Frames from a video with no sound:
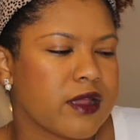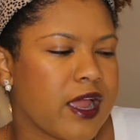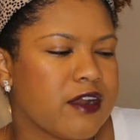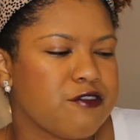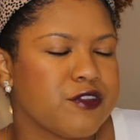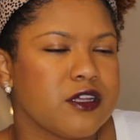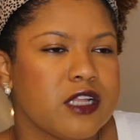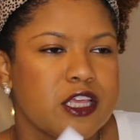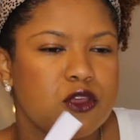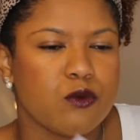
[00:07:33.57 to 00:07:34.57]
kind of feel
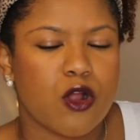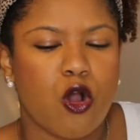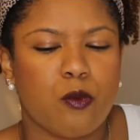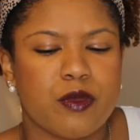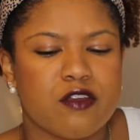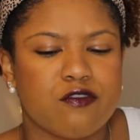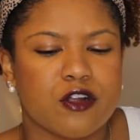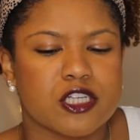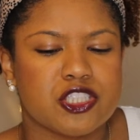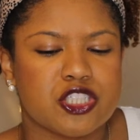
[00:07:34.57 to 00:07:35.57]
like you were hoping
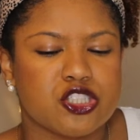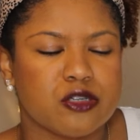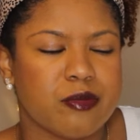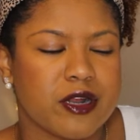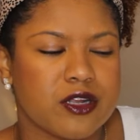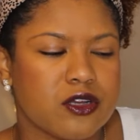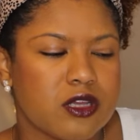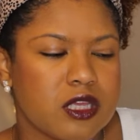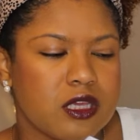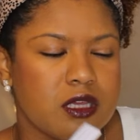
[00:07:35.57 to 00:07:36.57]
for a gingerbread
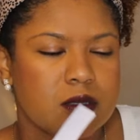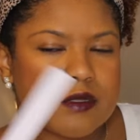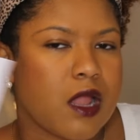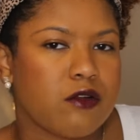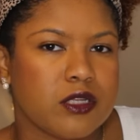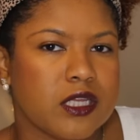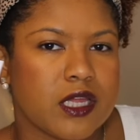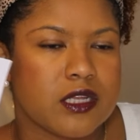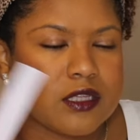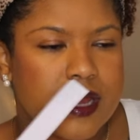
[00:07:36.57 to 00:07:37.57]
cookie. not really
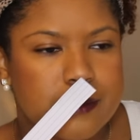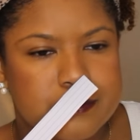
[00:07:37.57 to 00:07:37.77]
getting that.